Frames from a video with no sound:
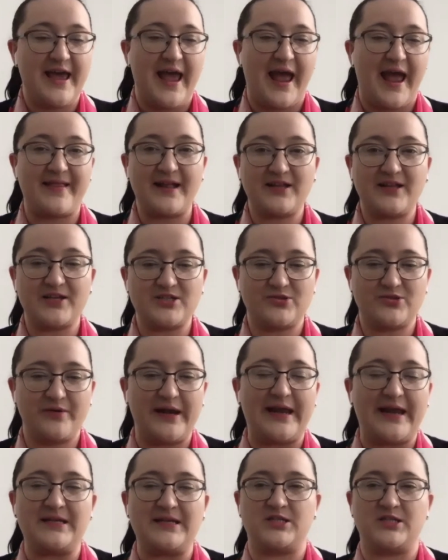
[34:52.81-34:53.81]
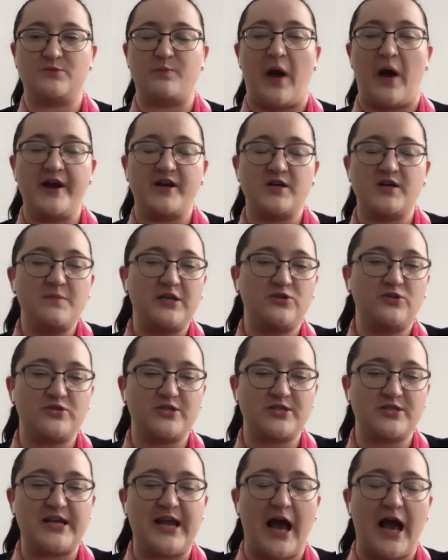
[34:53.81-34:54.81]
And that has really inspired me to
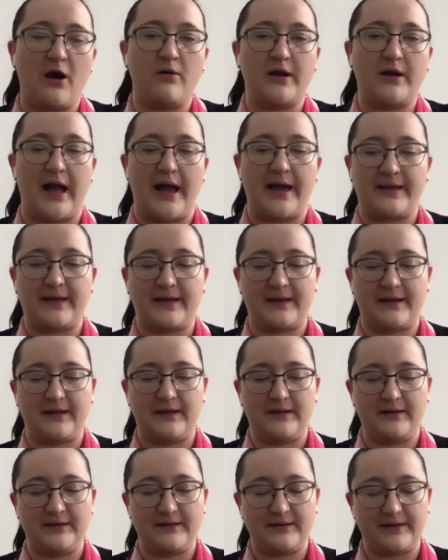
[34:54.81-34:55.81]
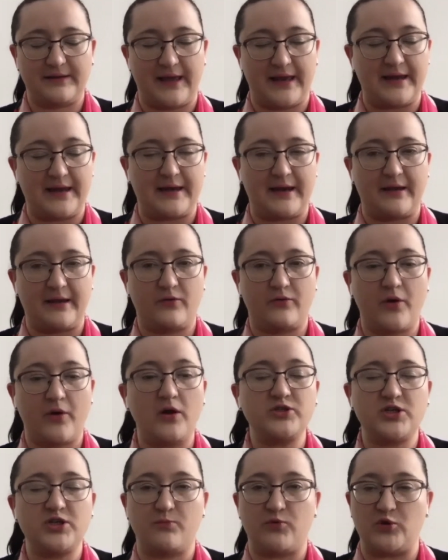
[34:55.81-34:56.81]
see how I can
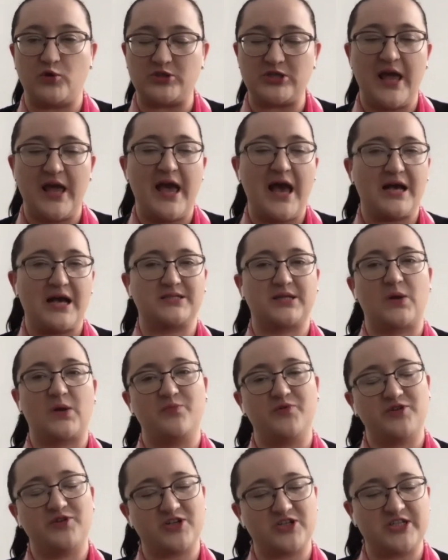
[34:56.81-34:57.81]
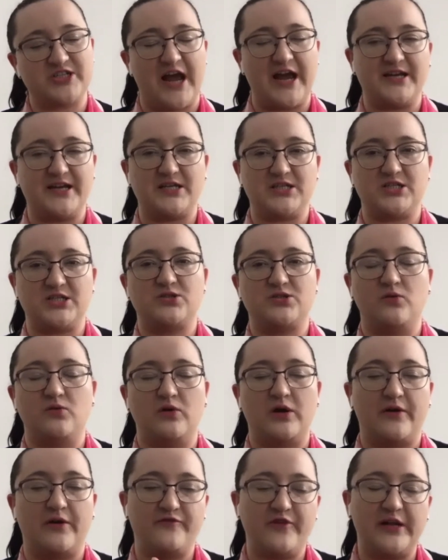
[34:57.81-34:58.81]
contribute as a computer scientist to
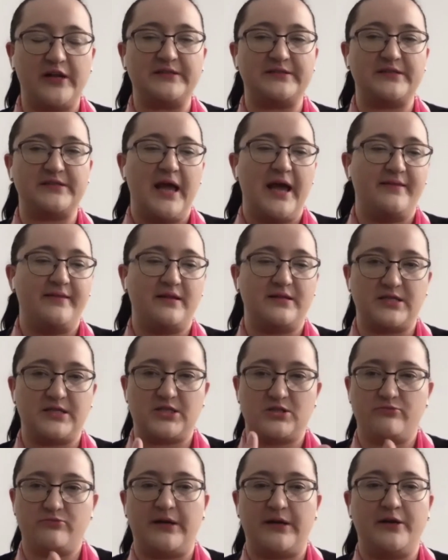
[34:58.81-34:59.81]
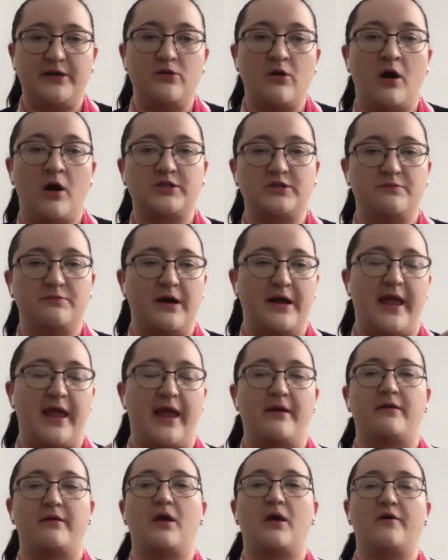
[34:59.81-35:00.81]
a field that is really not my
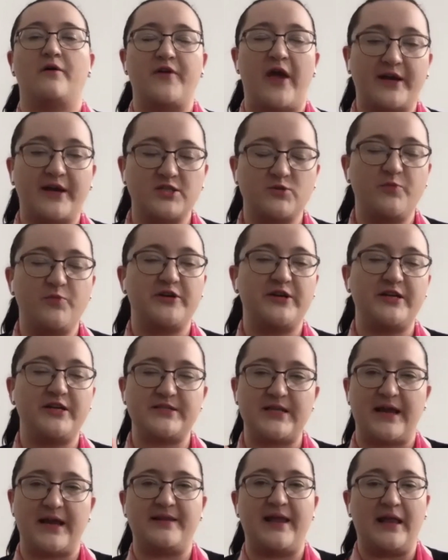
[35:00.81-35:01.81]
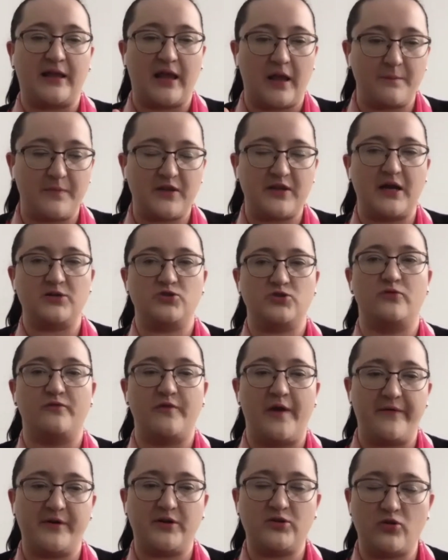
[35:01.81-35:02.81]
area of expertise, and that can be done through
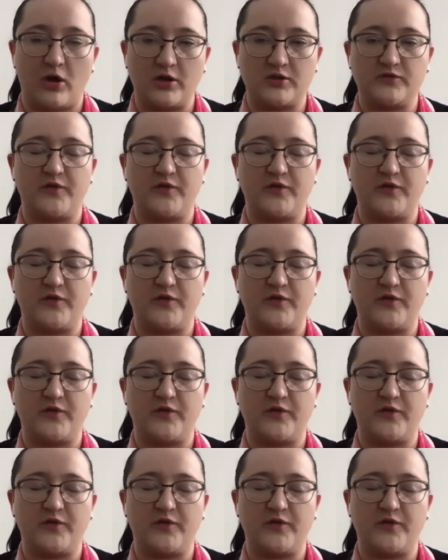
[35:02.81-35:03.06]
very thoughtful